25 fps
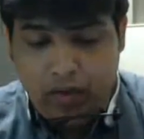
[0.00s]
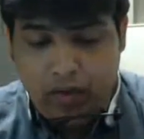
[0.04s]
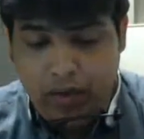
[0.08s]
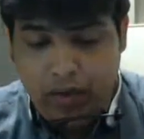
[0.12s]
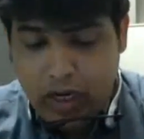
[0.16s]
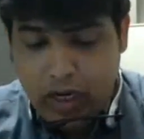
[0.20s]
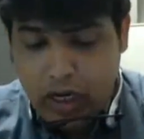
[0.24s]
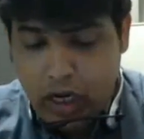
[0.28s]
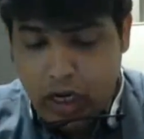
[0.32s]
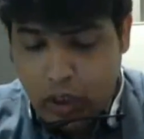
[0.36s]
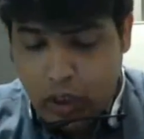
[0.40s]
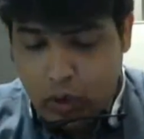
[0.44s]

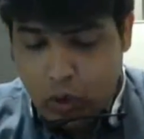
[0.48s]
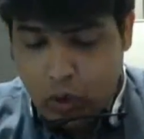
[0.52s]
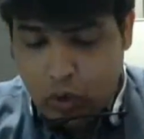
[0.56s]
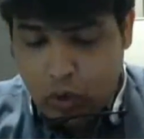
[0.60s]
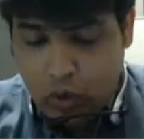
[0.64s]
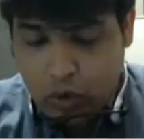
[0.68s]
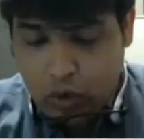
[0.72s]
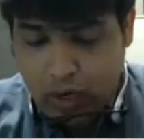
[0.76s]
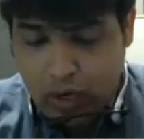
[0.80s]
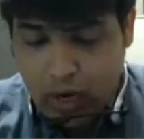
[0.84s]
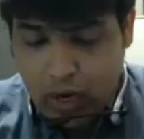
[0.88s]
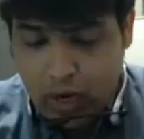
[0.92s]
we need to
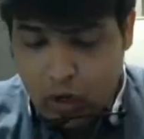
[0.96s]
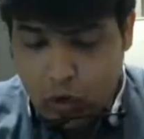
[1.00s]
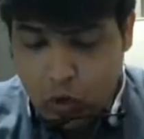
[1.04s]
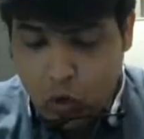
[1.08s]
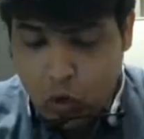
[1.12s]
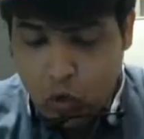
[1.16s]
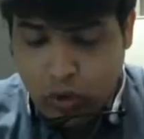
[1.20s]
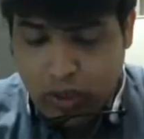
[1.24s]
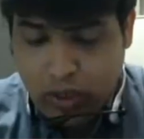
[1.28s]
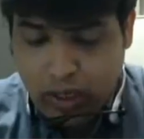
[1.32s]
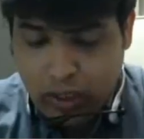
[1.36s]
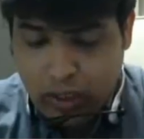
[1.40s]

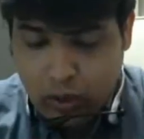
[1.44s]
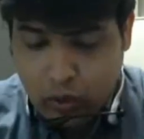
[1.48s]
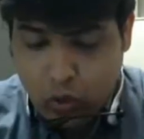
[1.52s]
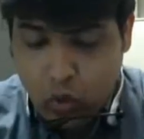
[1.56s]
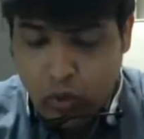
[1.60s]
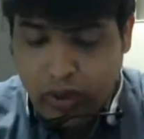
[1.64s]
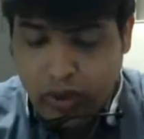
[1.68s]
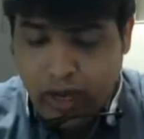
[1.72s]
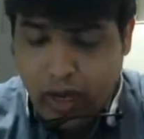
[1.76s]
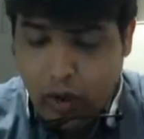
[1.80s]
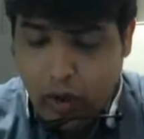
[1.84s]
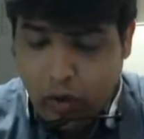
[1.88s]
do the
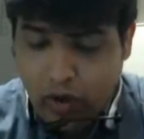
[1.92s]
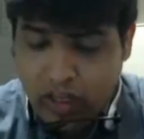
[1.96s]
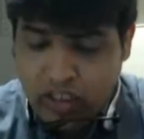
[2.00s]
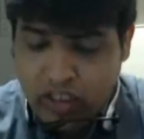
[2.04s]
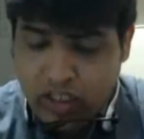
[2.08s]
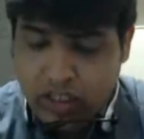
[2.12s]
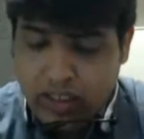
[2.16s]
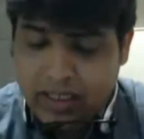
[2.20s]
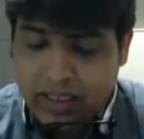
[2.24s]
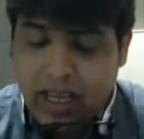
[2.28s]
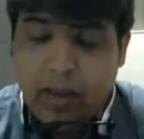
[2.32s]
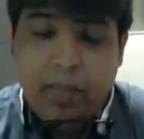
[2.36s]
two
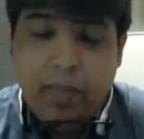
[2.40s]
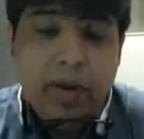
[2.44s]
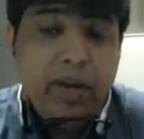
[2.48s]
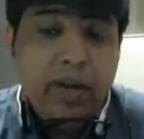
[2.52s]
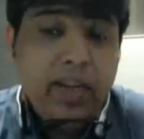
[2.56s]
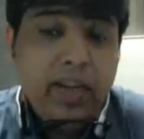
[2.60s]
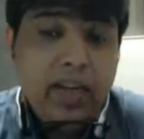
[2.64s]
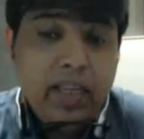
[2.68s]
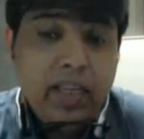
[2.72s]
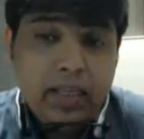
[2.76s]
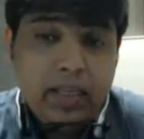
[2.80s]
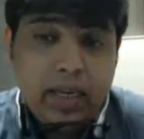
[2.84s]
calculations
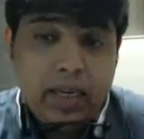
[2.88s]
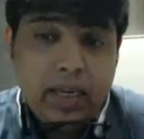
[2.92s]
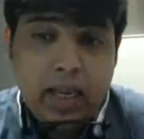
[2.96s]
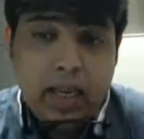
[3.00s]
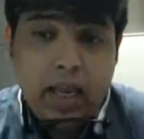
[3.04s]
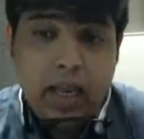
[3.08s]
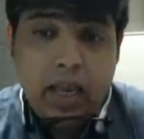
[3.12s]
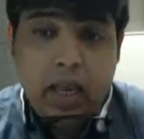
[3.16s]
simultaneously.